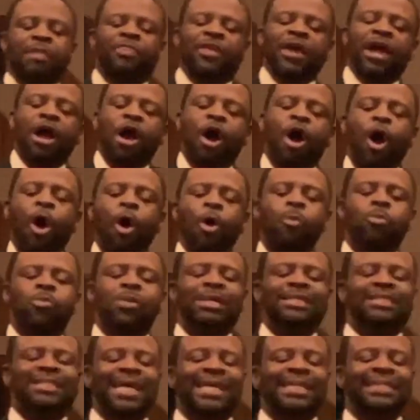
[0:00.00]
Their hope
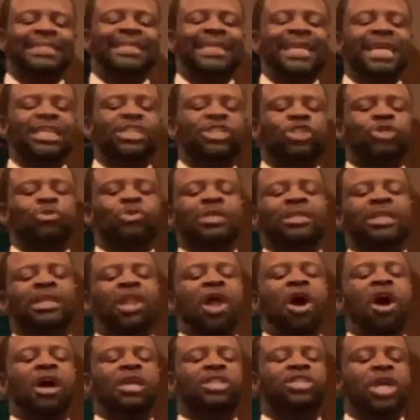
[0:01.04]
was that Jesus would
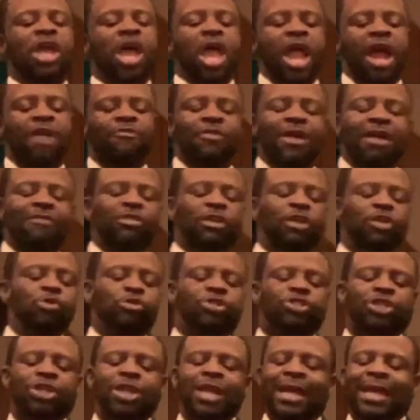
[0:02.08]
launch a
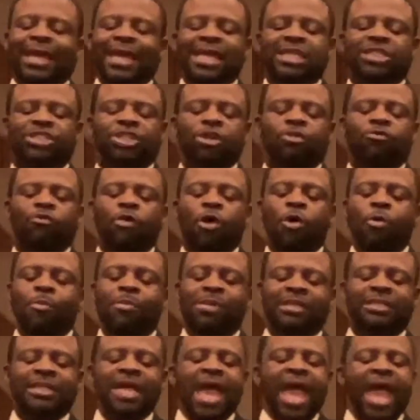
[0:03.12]
revolution against the
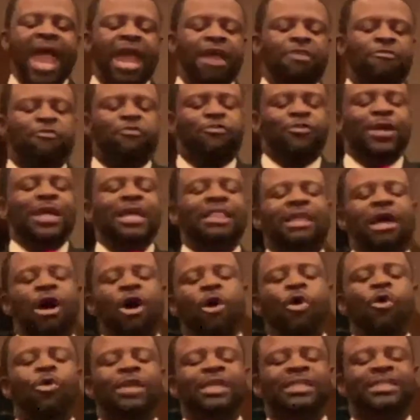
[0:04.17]
Romans and free the
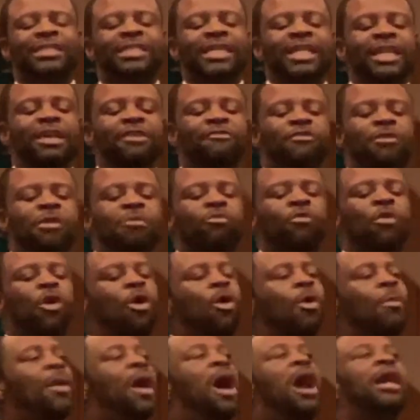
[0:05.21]
holy city from
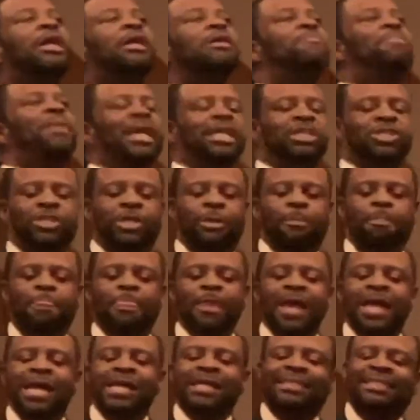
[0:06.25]
Rome occupation.
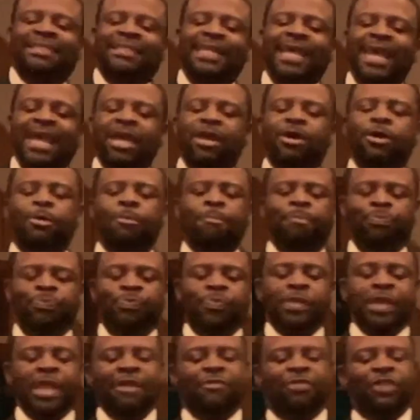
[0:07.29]
Still,
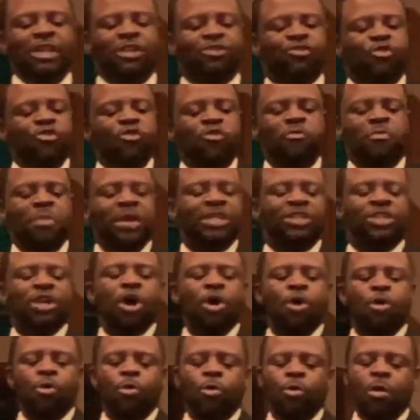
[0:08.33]
if the truth be
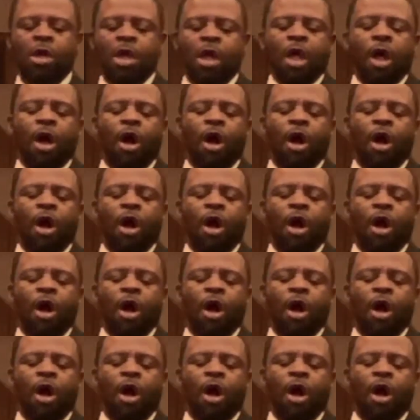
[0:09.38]
told,